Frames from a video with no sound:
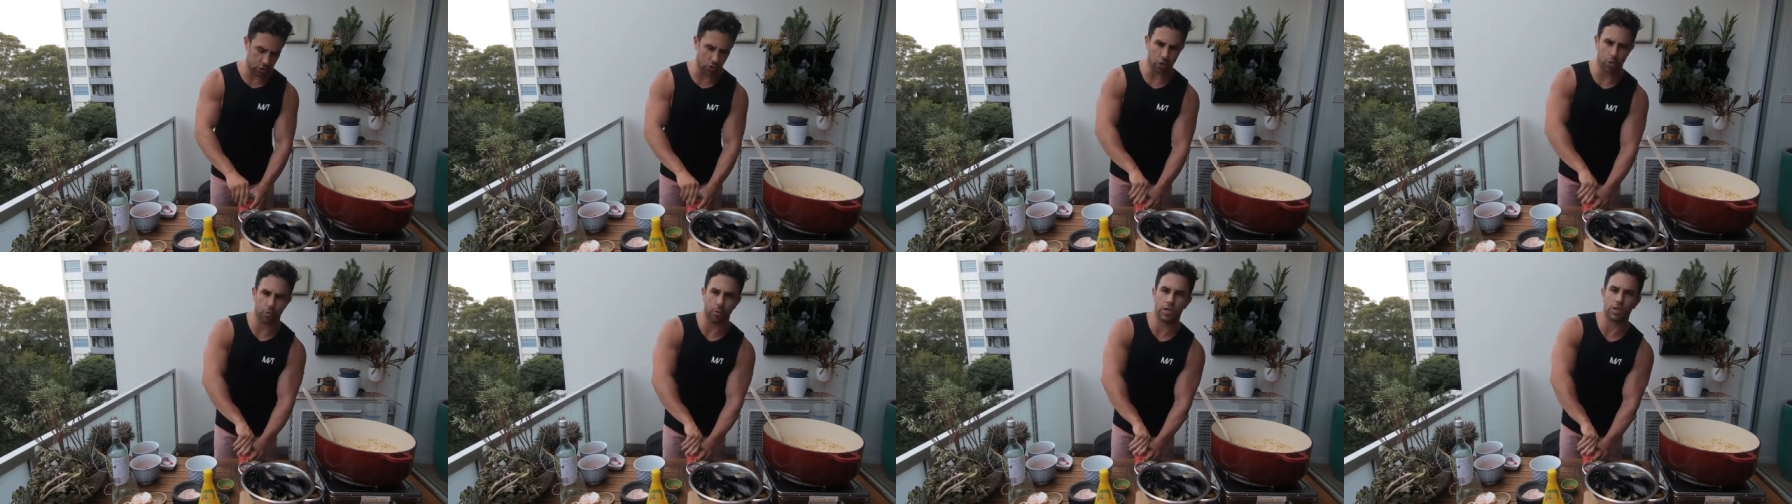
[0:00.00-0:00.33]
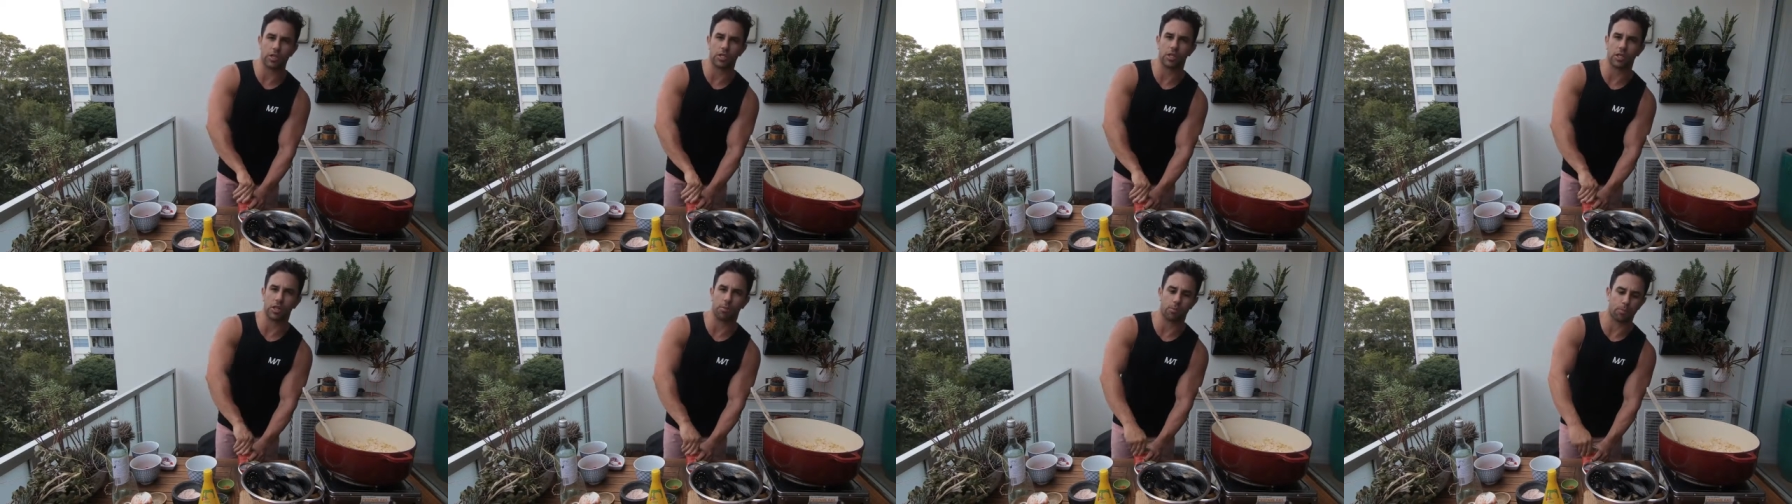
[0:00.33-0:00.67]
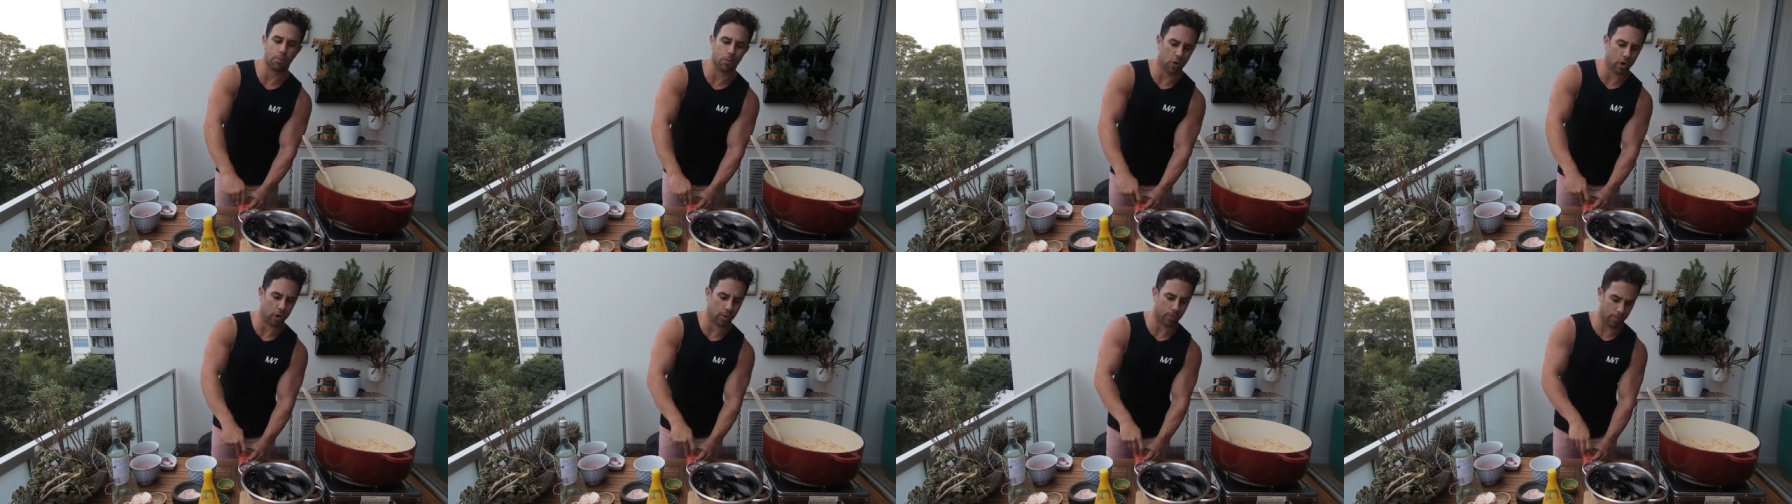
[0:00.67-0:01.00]
2 because
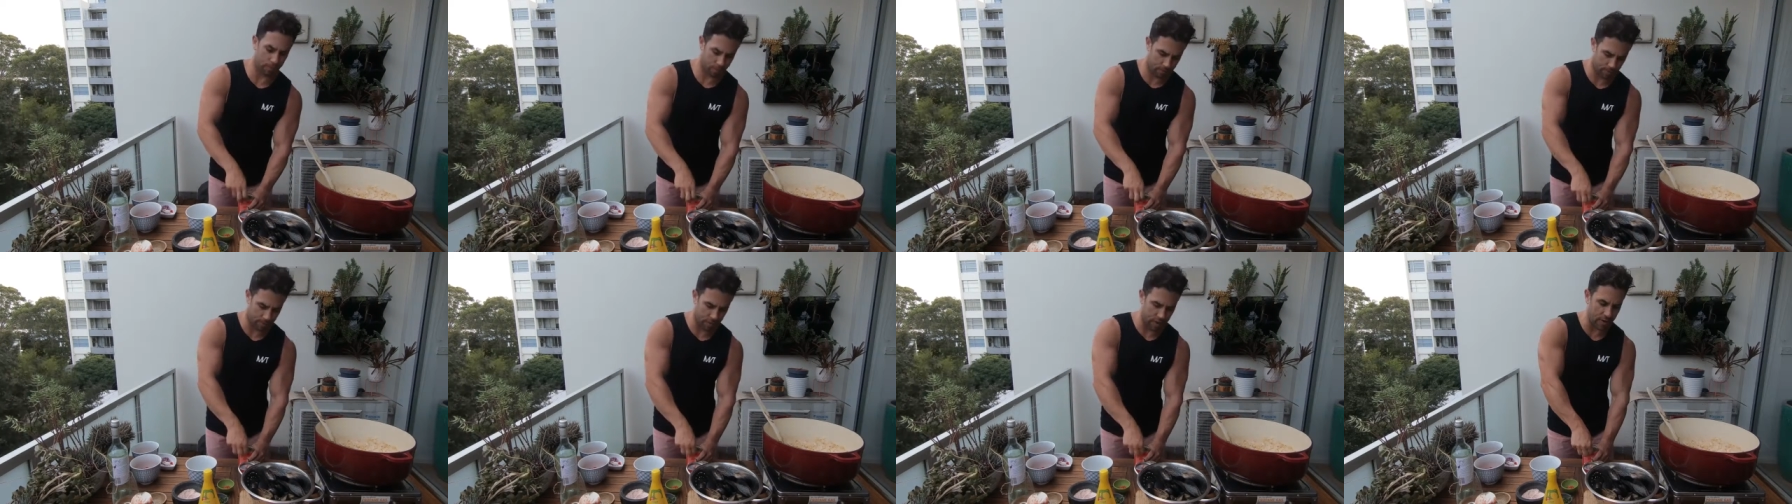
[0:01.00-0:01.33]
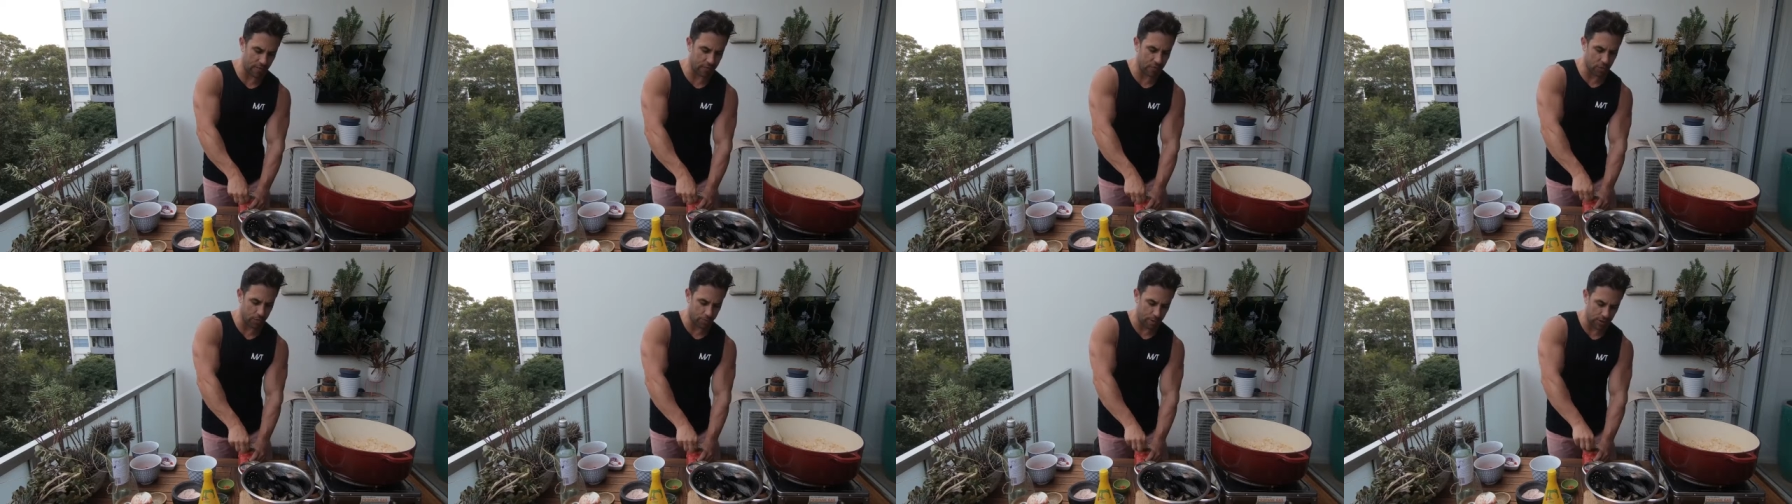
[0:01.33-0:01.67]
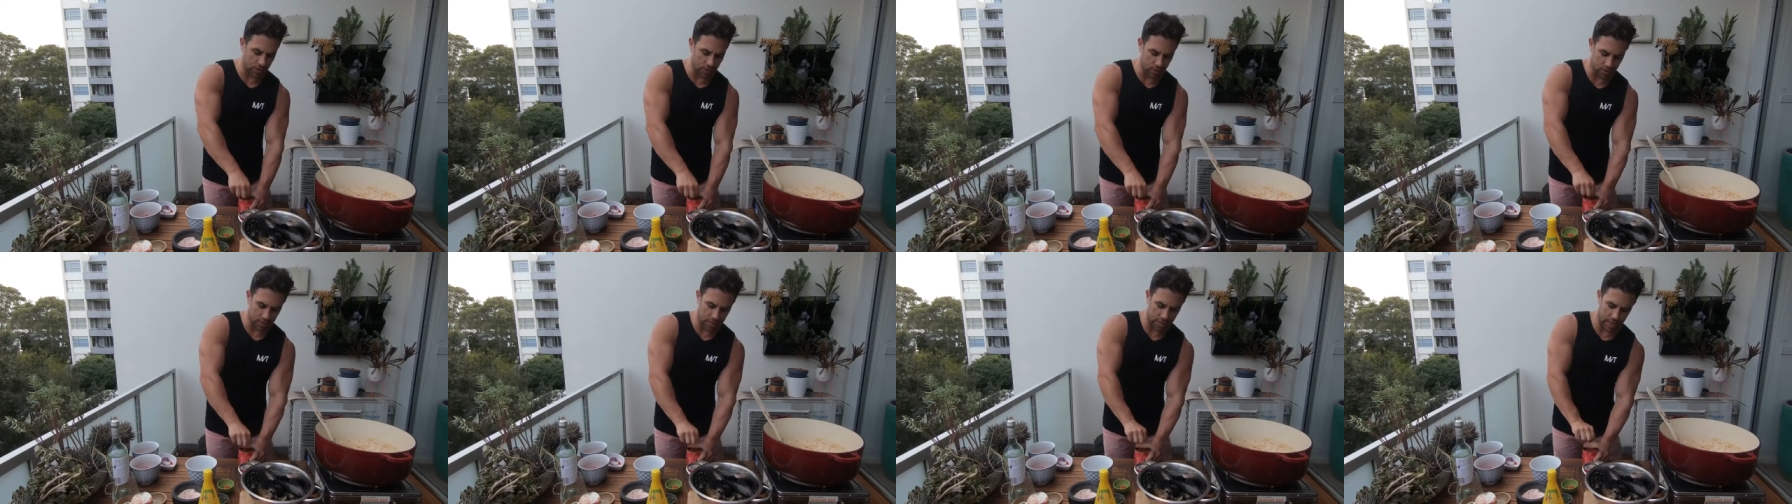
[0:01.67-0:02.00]
I've got a fair few
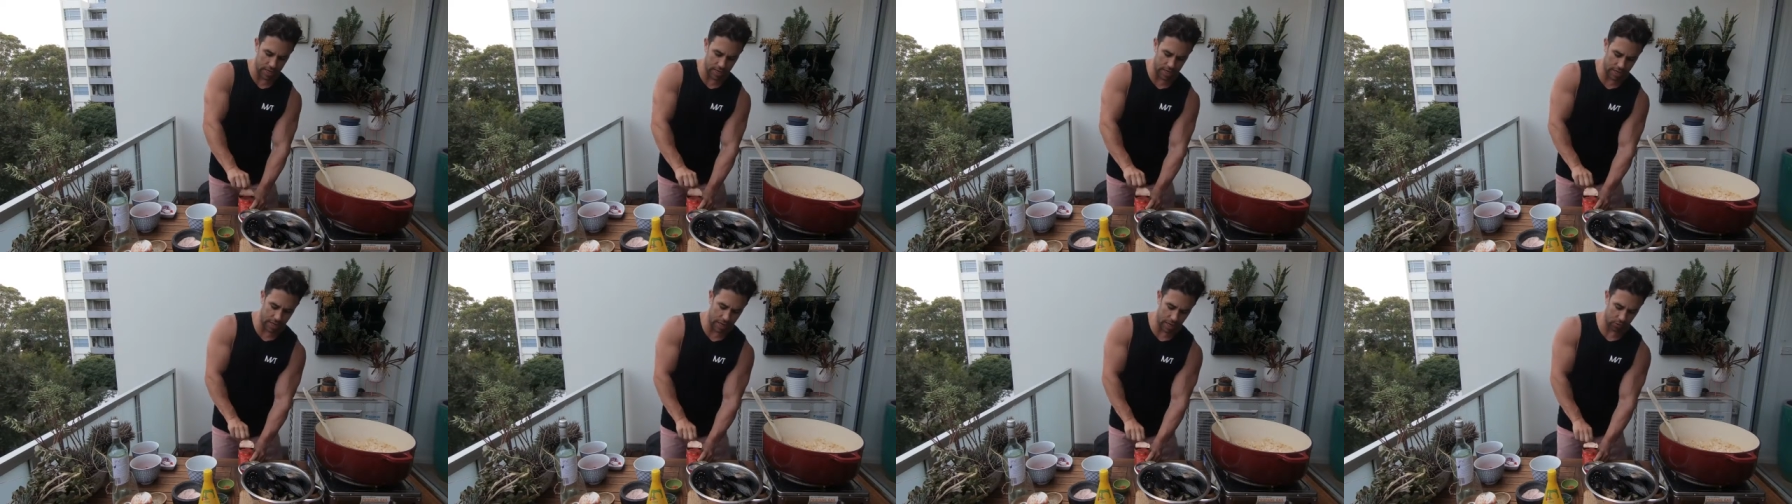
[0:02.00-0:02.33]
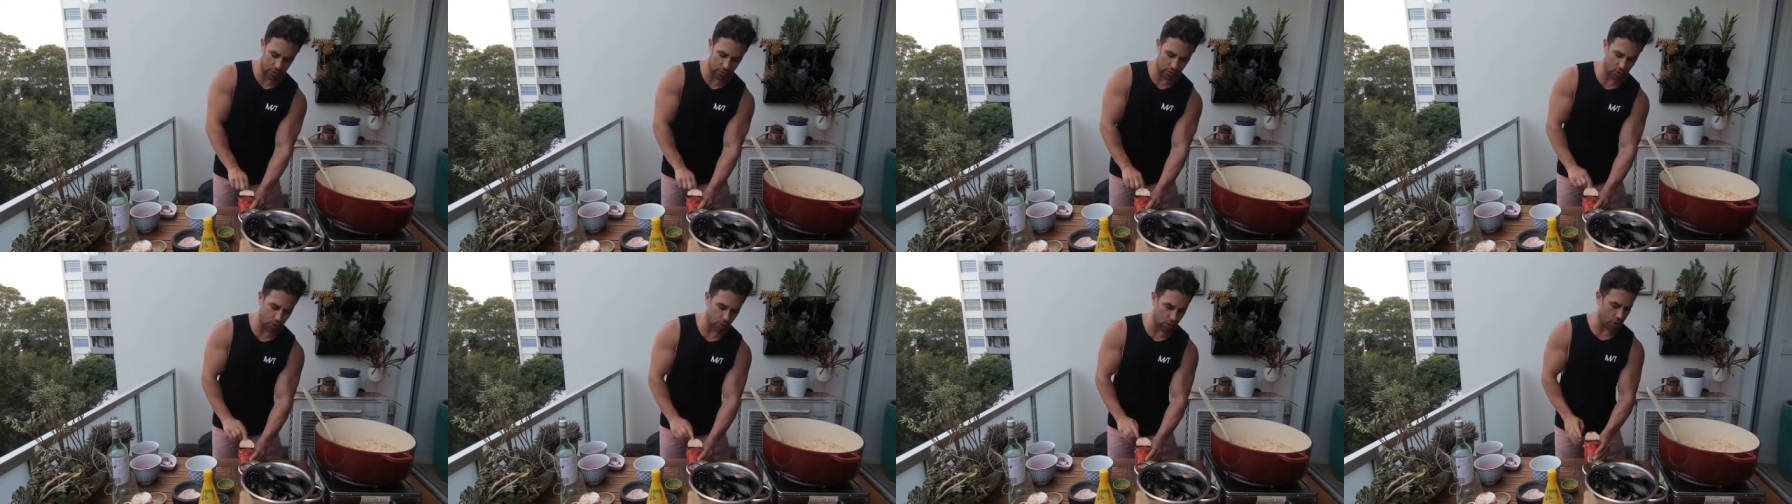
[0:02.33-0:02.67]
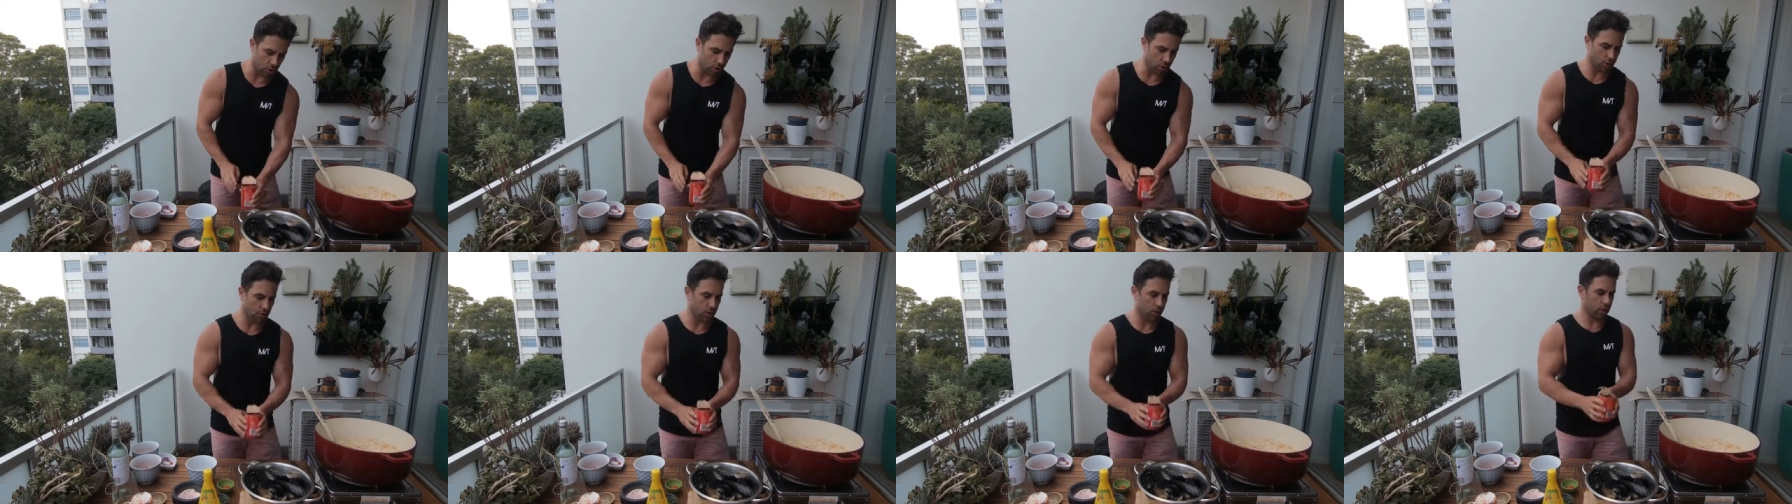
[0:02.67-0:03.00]
mussels here to get
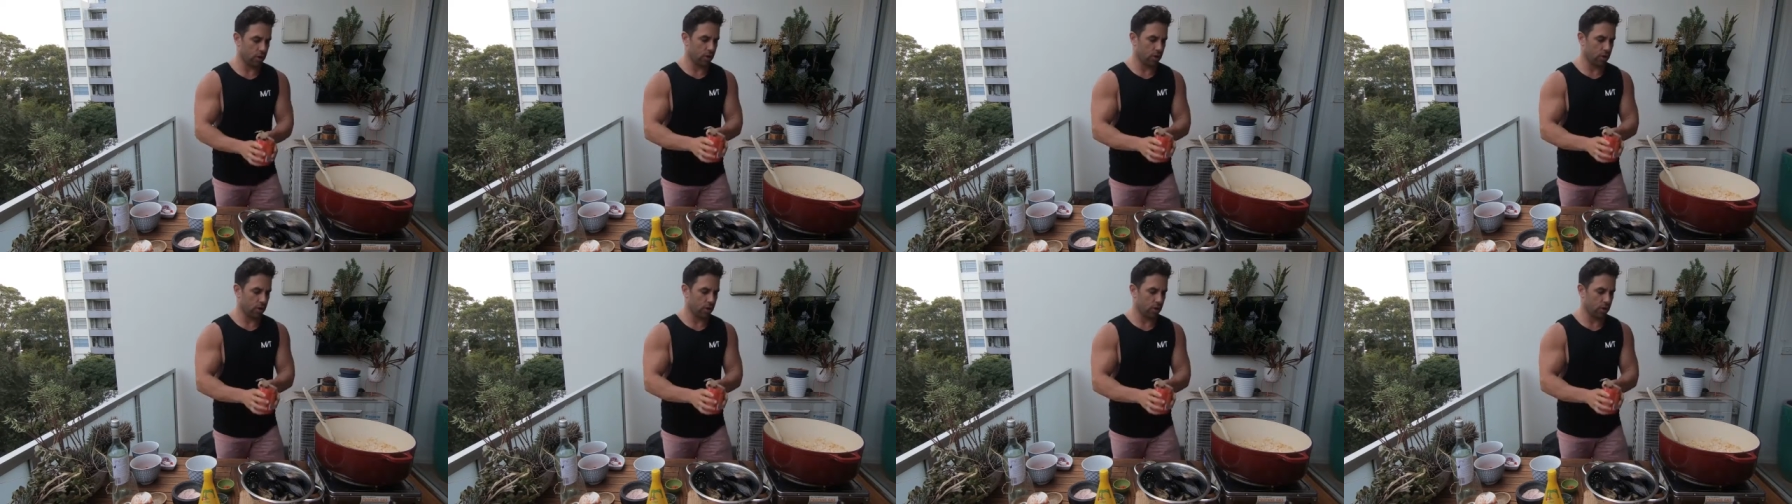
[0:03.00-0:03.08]
through.